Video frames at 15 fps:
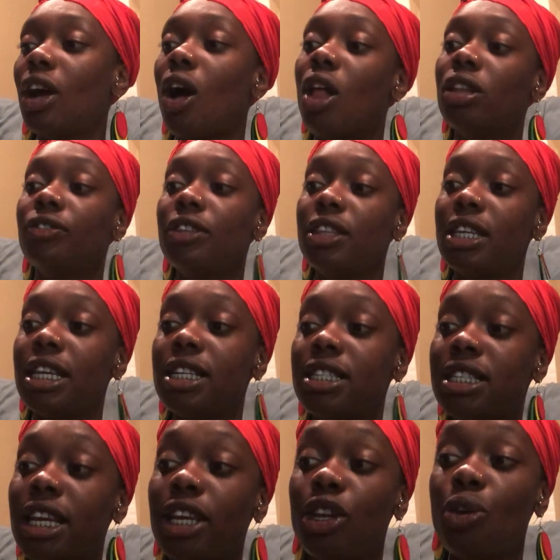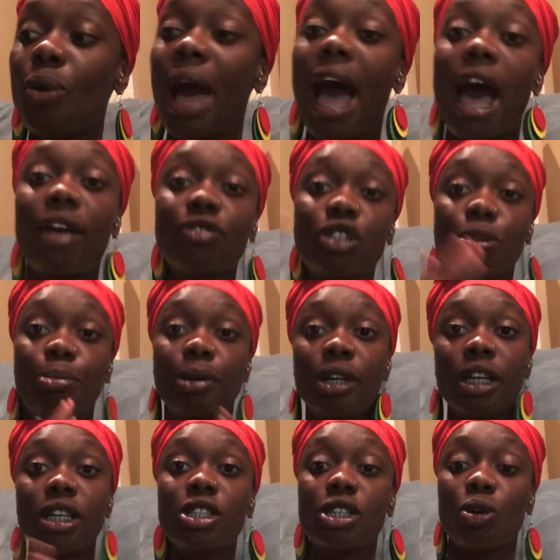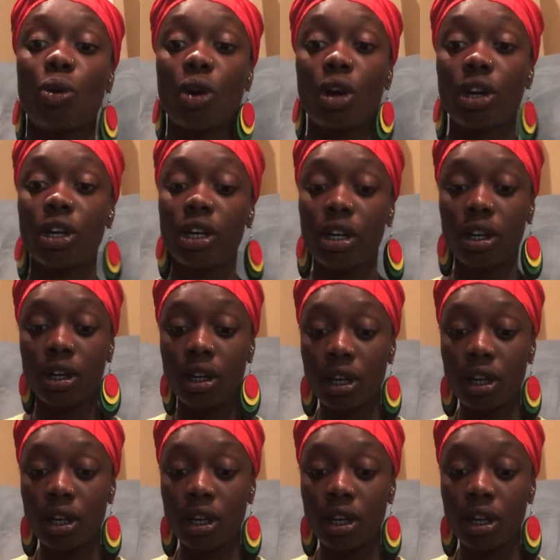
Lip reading: all of the things that you have to put into order,